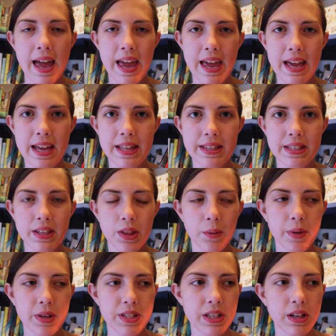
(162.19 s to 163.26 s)
And
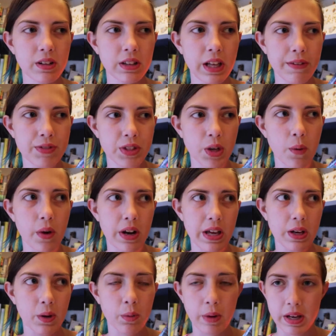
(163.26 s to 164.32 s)
the ones that are left go on
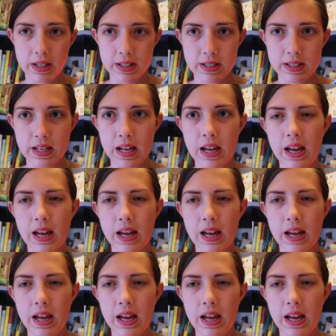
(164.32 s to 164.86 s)
a quest.